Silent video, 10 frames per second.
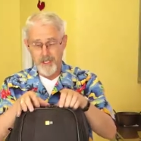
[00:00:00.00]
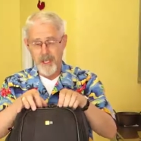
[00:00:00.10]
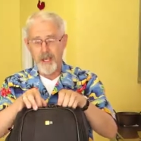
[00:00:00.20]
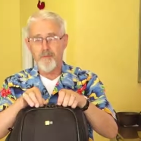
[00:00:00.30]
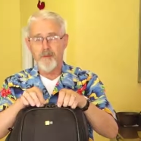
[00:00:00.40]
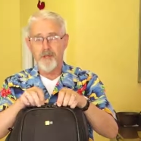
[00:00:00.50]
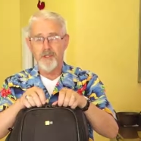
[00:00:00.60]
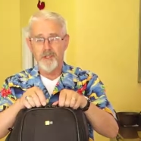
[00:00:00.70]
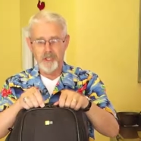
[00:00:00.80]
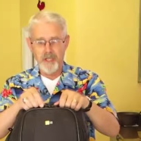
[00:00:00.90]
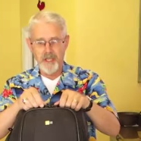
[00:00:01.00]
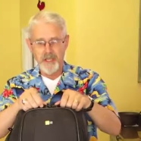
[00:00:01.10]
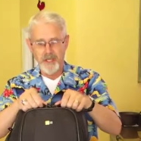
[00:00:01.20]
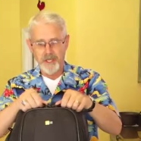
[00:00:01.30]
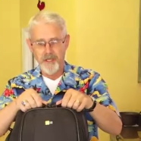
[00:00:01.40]
camera
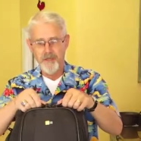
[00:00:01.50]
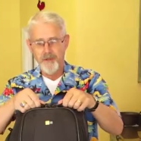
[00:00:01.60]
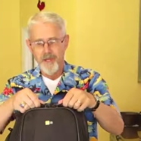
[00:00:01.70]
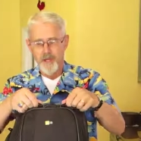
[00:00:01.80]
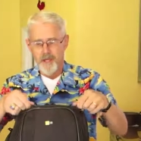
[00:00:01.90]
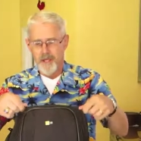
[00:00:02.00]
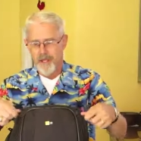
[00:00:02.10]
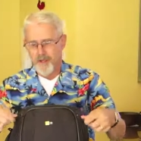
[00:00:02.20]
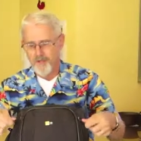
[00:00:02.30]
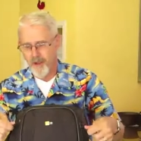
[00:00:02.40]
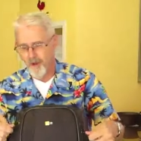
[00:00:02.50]
sling. If I